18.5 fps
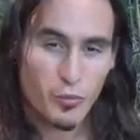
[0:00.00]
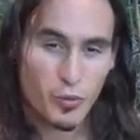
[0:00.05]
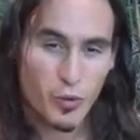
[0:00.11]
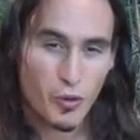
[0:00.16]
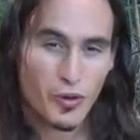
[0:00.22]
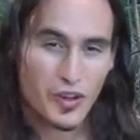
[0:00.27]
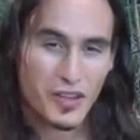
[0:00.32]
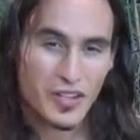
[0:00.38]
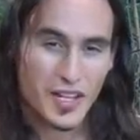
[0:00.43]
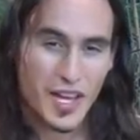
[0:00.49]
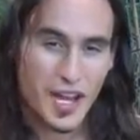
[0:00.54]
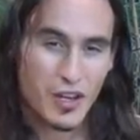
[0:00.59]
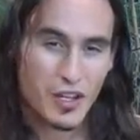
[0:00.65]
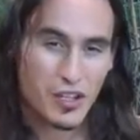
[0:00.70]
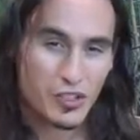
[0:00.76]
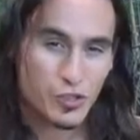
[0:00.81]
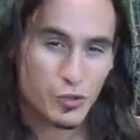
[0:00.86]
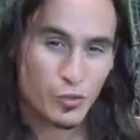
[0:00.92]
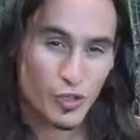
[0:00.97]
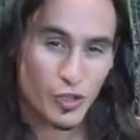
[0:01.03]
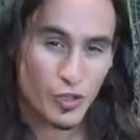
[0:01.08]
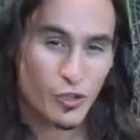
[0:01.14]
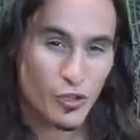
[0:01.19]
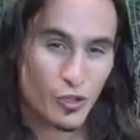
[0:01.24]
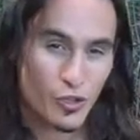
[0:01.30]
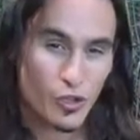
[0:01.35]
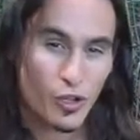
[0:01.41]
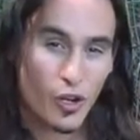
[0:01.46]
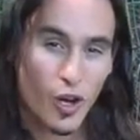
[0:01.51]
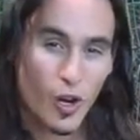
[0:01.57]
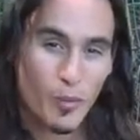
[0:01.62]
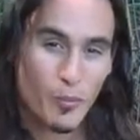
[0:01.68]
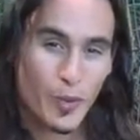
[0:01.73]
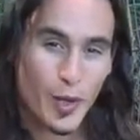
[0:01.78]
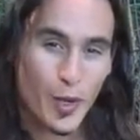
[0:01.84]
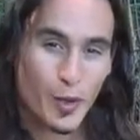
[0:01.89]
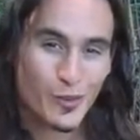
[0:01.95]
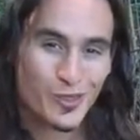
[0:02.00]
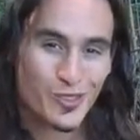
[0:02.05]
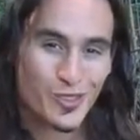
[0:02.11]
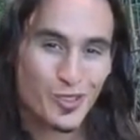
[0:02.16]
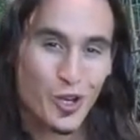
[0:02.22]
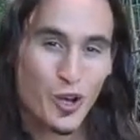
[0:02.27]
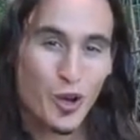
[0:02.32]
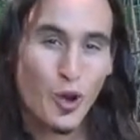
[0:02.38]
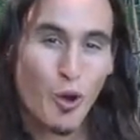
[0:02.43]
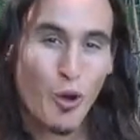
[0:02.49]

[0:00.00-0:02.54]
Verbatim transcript: broken down into inert compounds.